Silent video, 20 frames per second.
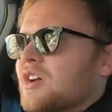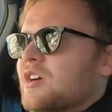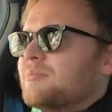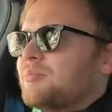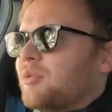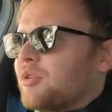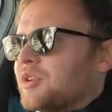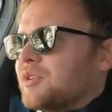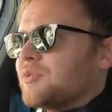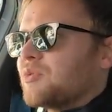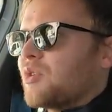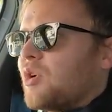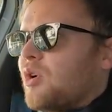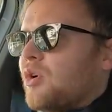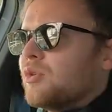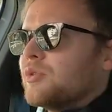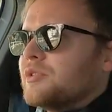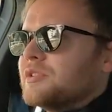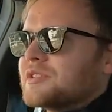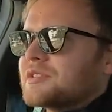body
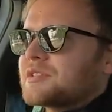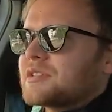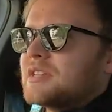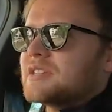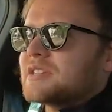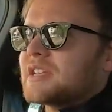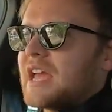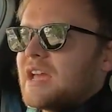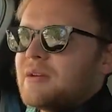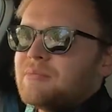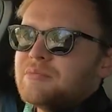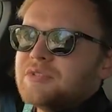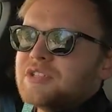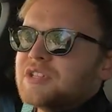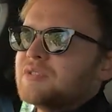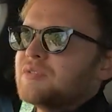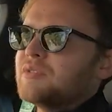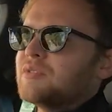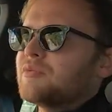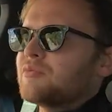roll is hemmed
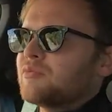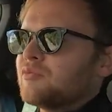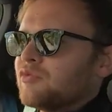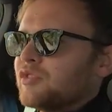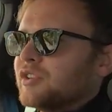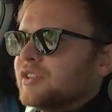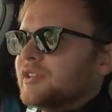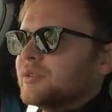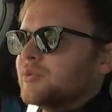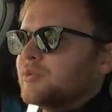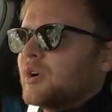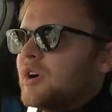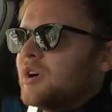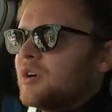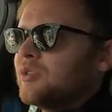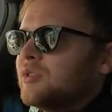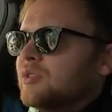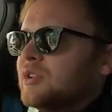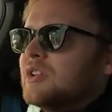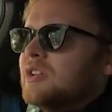in really
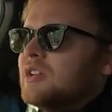well.